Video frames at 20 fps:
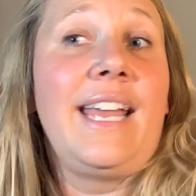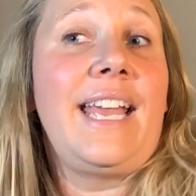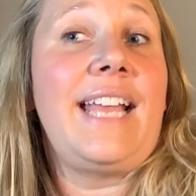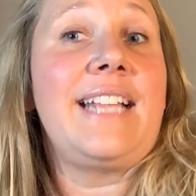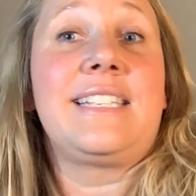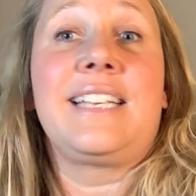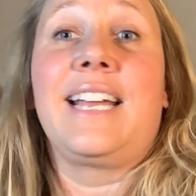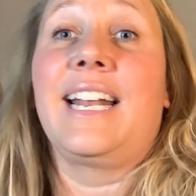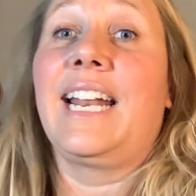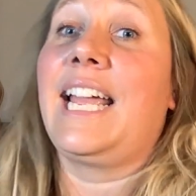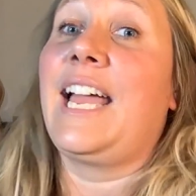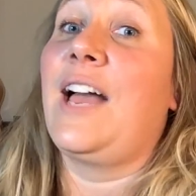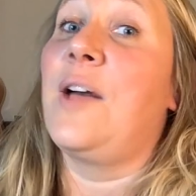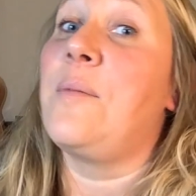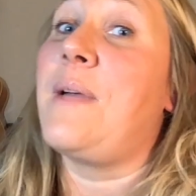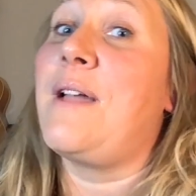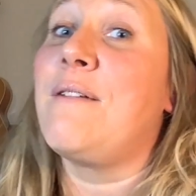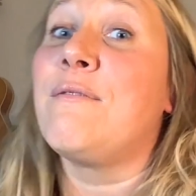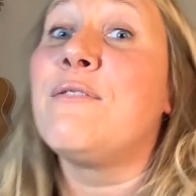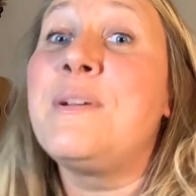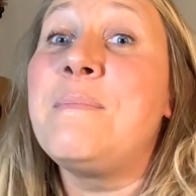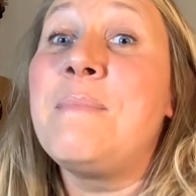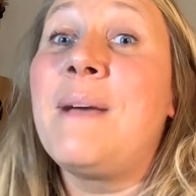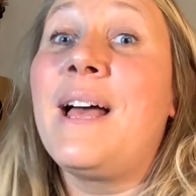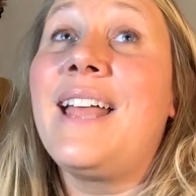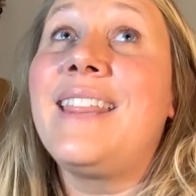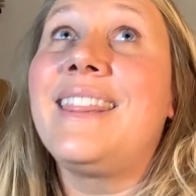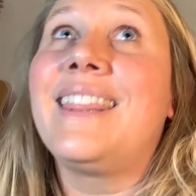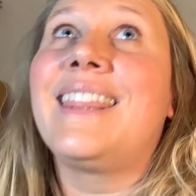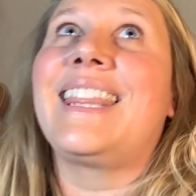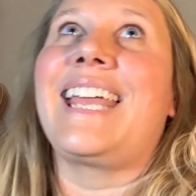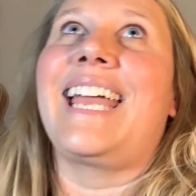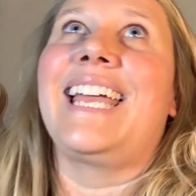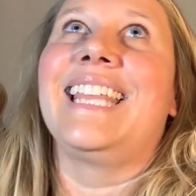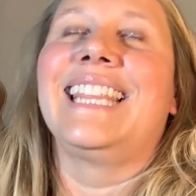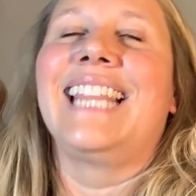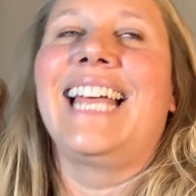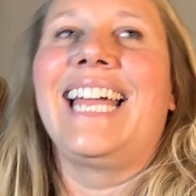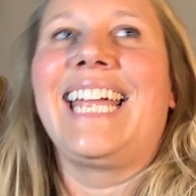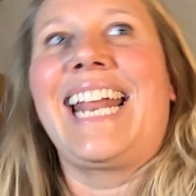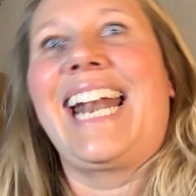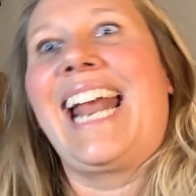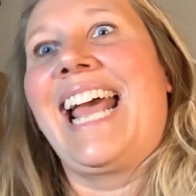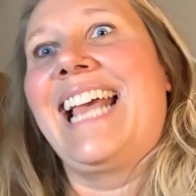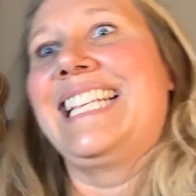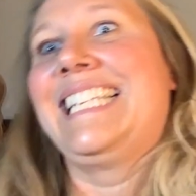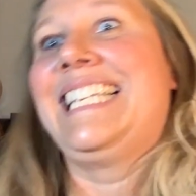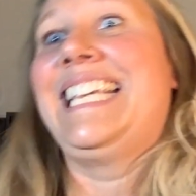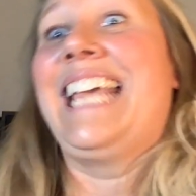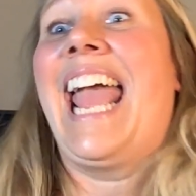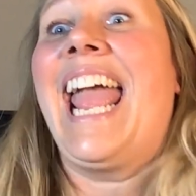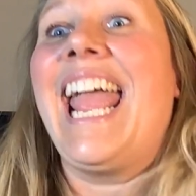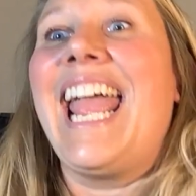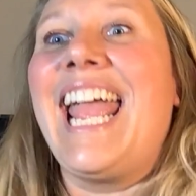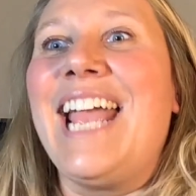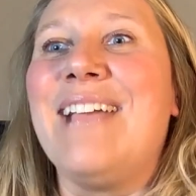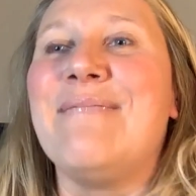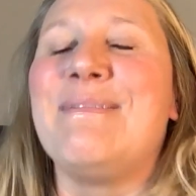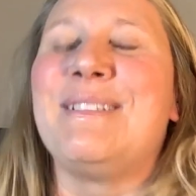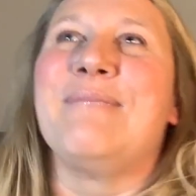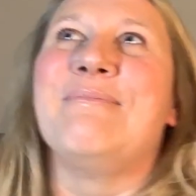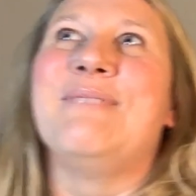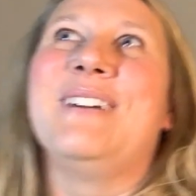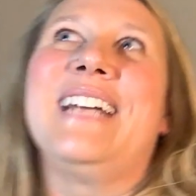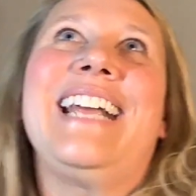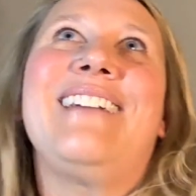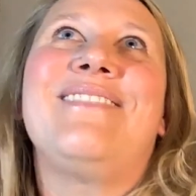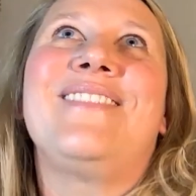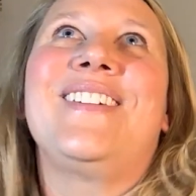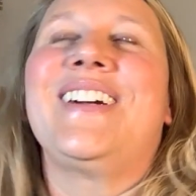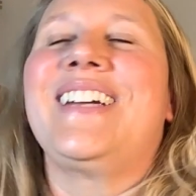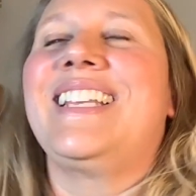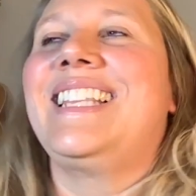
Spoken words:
It's going to come every month and like, it has games and whatever.